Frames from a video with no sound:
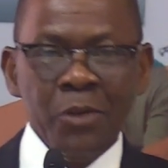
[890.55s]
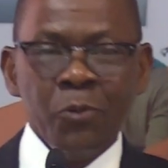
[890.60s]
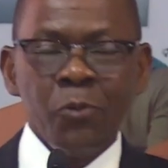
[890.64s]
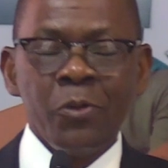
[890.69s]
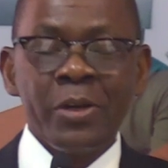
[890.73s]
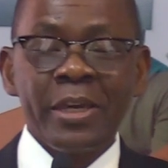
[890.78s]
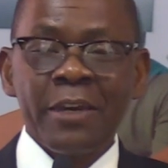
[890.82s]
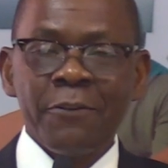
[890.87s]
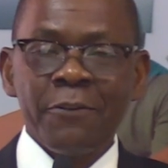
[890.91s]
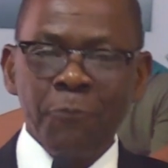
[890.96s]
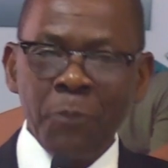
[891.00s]

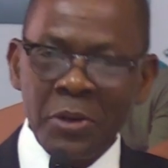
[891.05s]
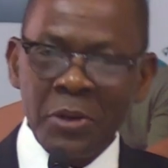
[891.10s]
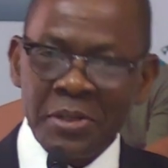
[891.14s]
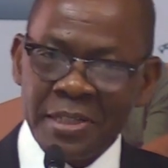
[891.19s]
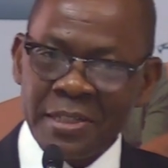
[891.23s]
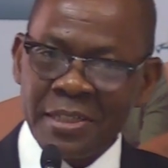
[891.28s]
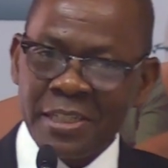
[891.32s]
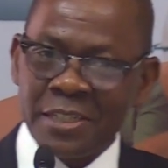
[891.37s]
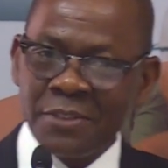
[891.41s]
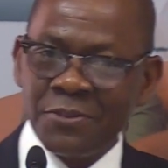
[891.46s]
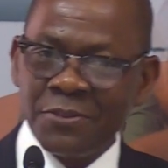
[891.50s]
We have
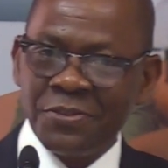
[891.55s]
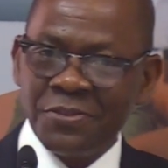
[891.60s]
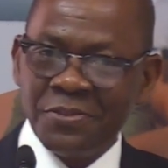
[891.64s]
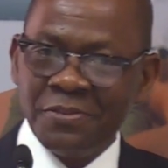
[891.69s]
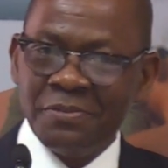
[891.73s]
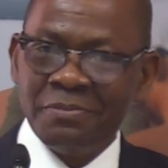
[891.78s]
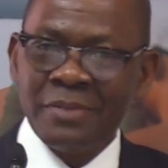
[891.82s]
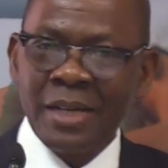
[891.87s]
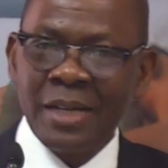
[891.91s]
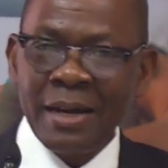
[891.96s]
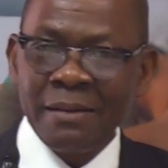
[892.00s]
positive